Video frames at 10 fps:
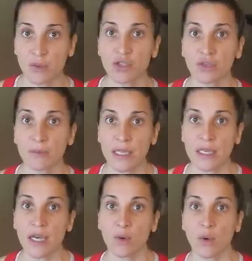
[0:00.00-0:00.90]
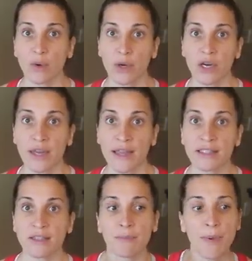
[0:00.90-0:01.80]
social media where we're
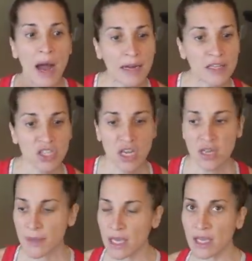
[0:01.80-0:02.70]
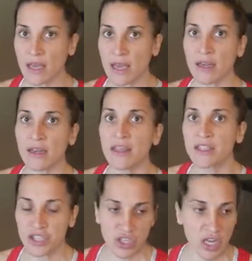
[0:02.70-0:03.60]
against body shaming and
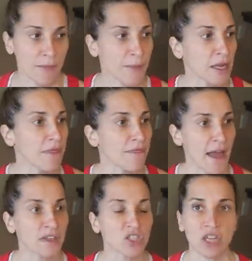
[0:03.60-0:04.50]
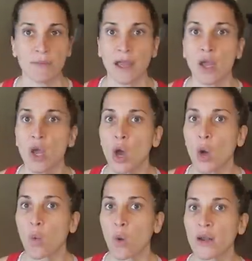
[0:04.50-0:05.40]
this shaming and that shaming,
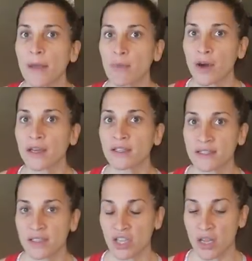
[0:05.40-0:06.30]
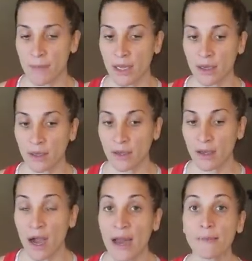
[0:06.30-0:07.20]
what about pregnancy shaming?
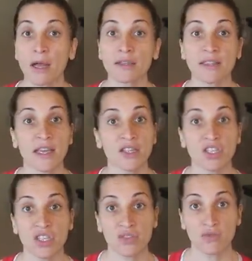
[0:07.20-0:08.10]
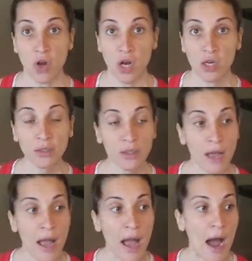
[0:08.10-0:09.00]
I'm not saying she's wrong.
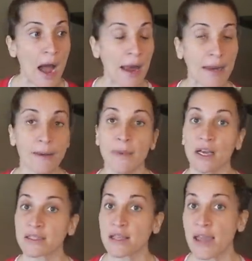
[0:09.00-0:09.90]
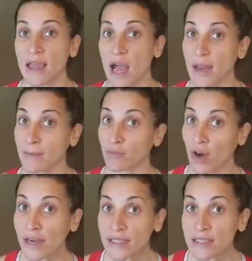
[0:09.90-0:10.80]
I am not saying I'm
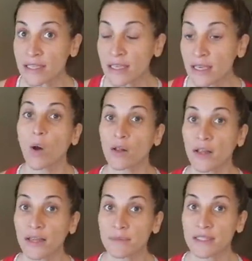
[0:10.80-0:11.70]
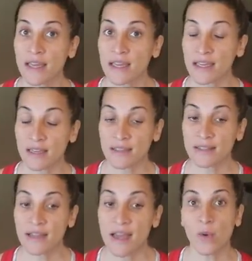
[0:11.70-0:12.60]
right. All I am saying
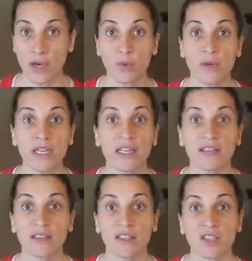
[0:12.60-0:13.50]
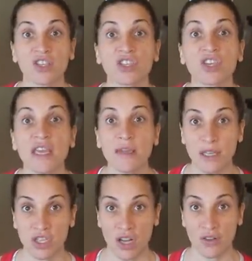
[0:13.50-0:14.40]
is we don't need to shame
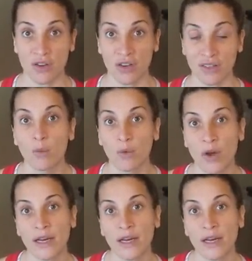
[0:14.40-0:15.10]
each other when we're